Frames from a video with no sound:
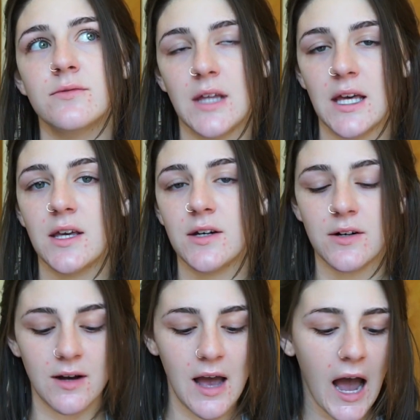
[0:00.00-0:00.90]
Thank
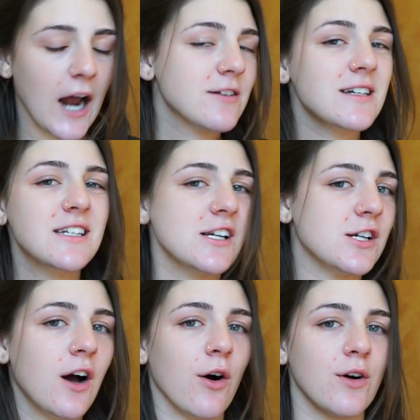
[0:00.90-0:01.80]
you. I just like didn't
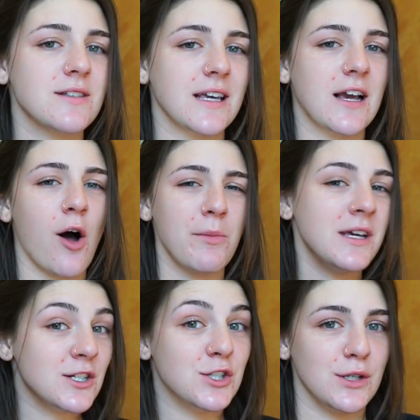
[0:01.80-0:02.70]
know, because like he called
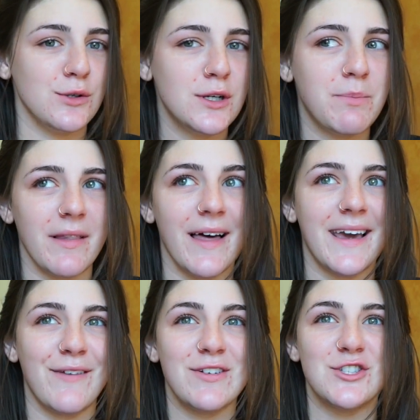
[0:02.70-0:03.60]
me a dude, but
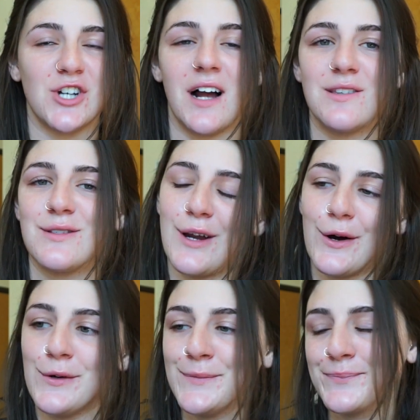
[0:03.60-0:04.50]
like if it's Jon
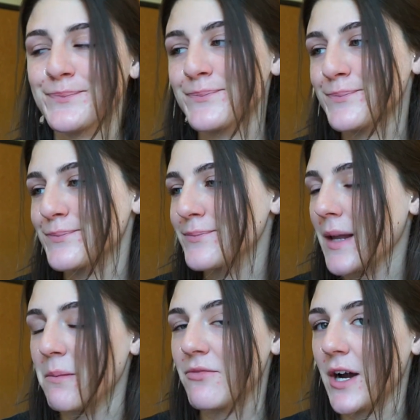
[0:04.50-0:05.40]
Snow,
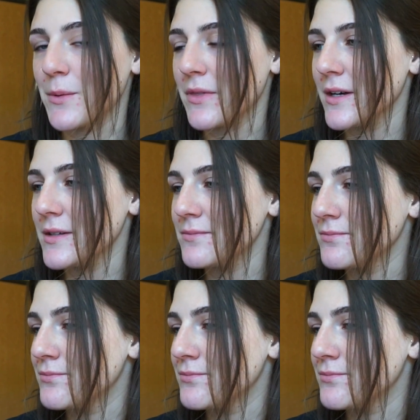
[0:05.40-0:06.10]
I'm fine with it.